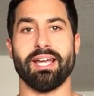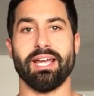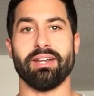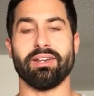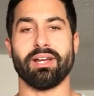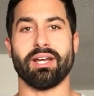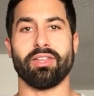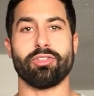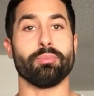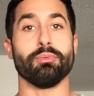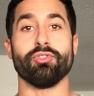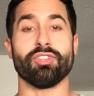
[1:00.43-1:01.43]
and uh, they're
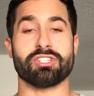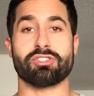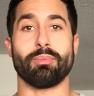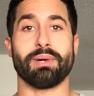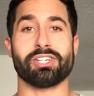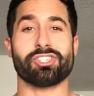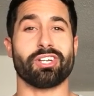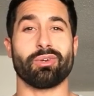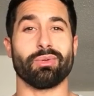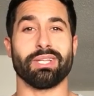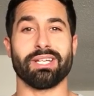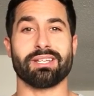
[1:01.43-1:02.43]
moving so much that it
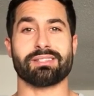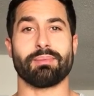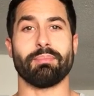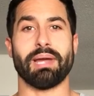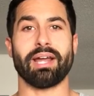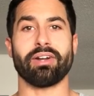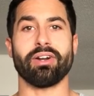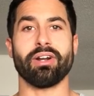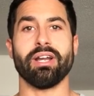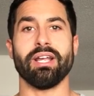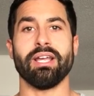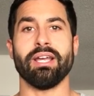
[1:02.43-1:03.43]
really doesn't matter.